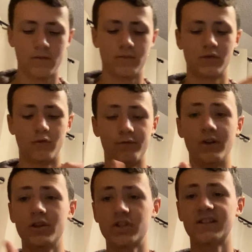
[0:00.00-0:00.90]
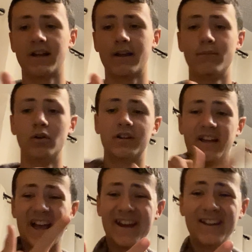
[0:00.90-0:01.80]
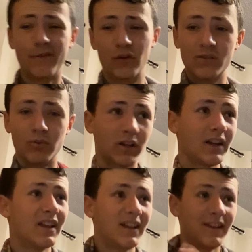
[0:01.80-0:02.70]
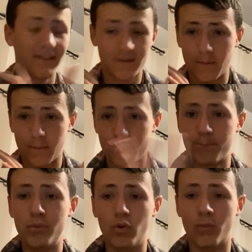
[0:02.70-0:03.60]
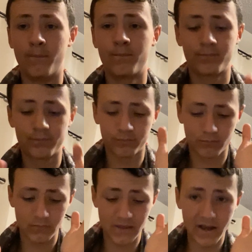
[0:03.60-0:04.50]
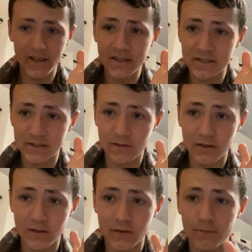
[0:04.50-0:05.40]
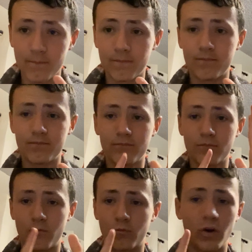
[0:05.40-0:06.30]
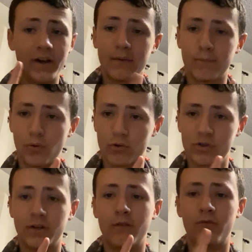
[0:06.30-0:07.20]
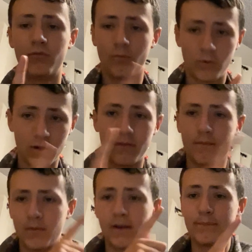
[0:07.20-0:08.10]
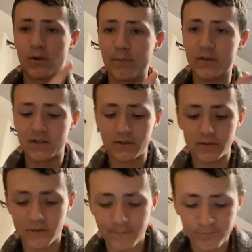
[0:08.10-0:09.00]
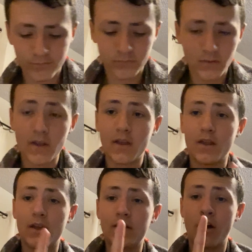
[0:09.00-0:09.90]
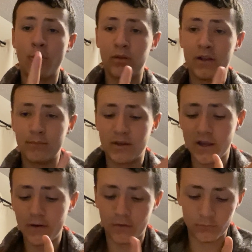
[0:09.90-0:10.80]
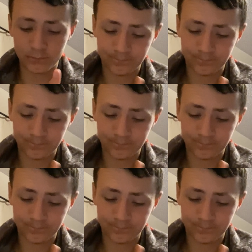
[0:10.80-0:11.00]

So finish the second book, edit the first book. Boom. That is the writing portion of what my purpose is. Now playing piano.